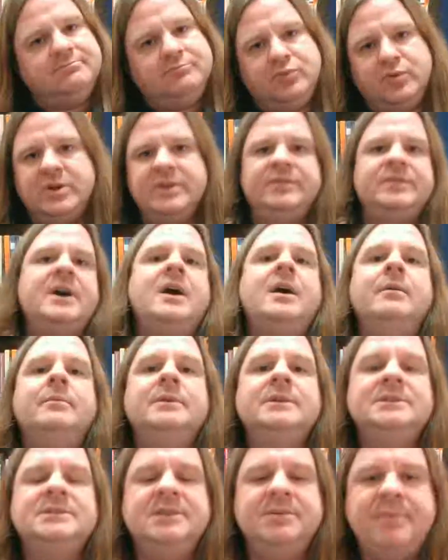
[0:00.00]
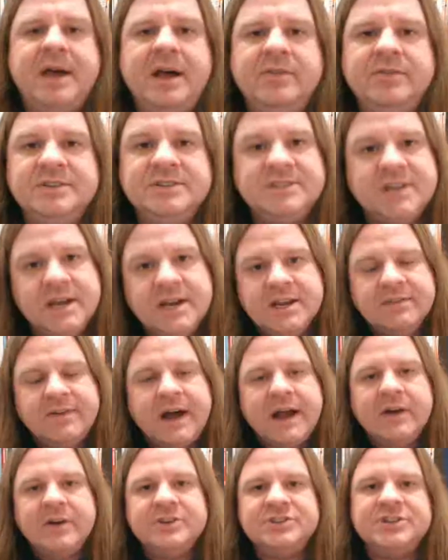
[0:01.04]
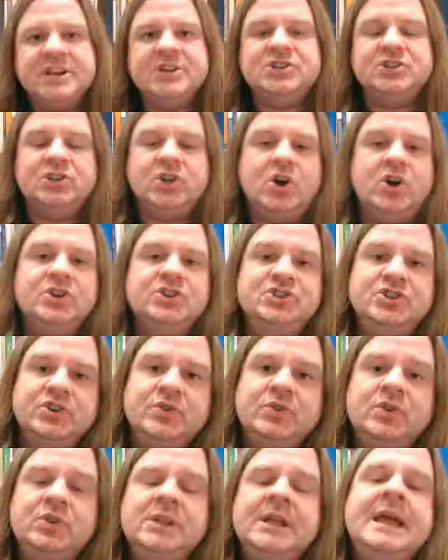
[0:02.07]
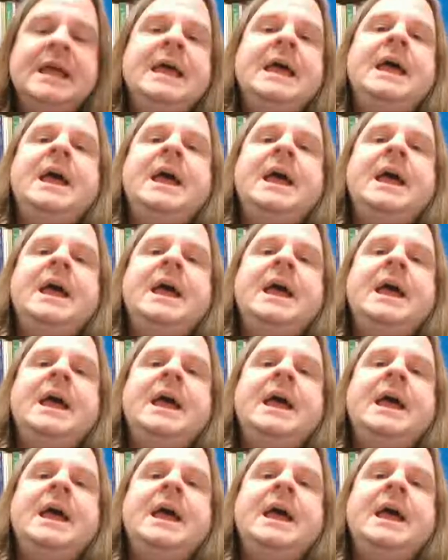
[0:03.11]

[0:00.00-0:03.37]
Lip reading: brief comments about the study of higher education law in general,